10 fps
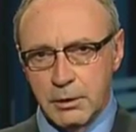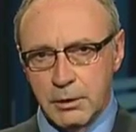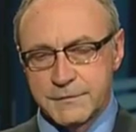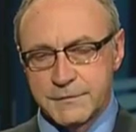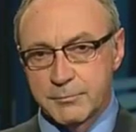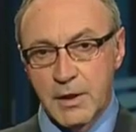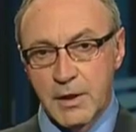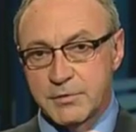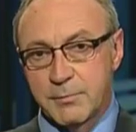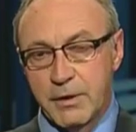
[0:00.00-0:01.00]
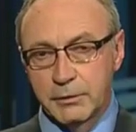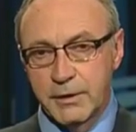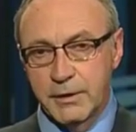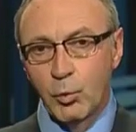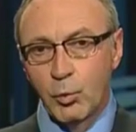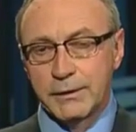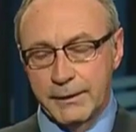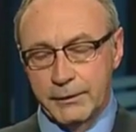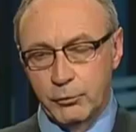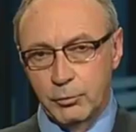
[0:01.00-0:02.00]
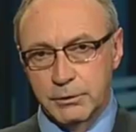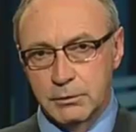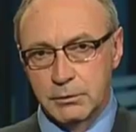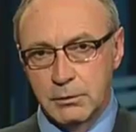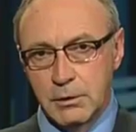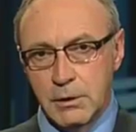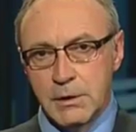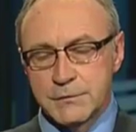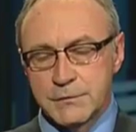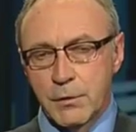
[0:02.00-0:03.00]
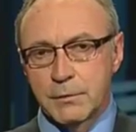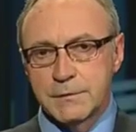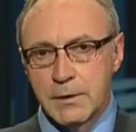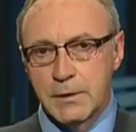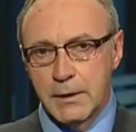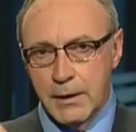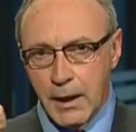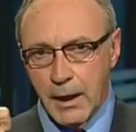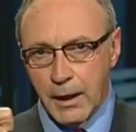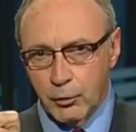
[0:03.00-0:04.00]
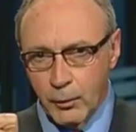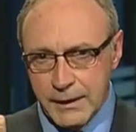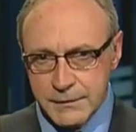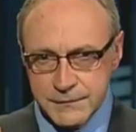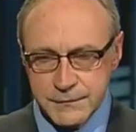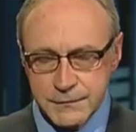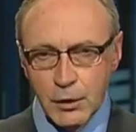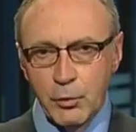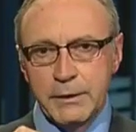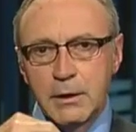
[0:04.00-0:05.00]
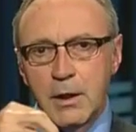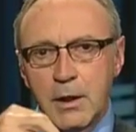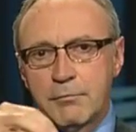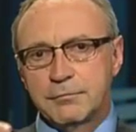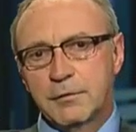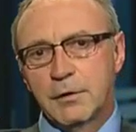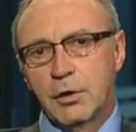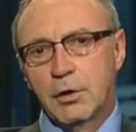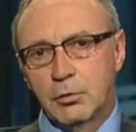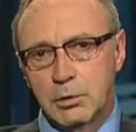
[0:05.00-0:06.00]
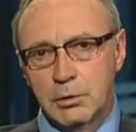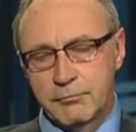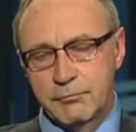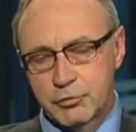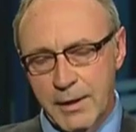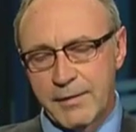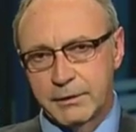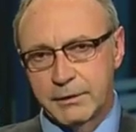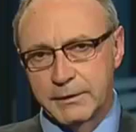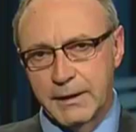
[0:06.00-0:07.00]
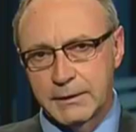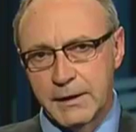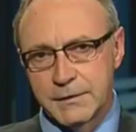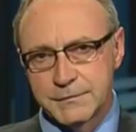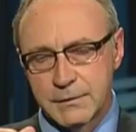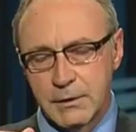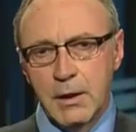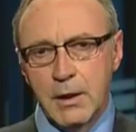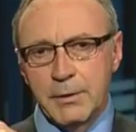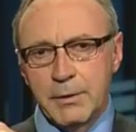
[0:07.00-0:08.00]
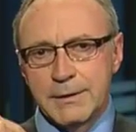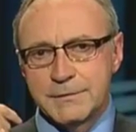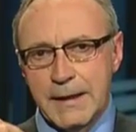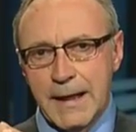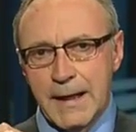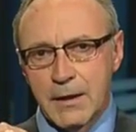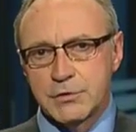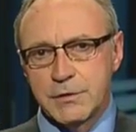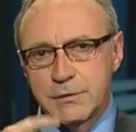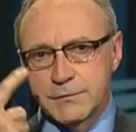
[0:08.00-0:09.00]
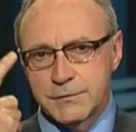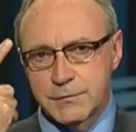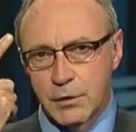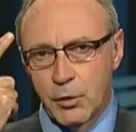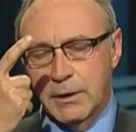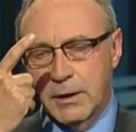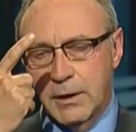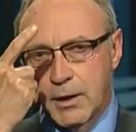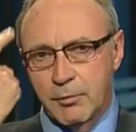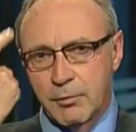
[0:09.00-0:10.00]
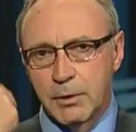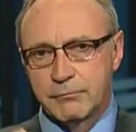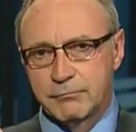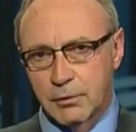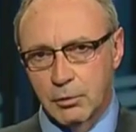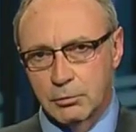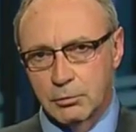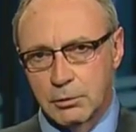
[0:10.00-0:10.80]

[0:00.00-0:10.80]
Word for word: And sometimes they may only have one lane open. So there's a great slowing of the flow of traffic in that case, but its analogy is slowing of the blood flow.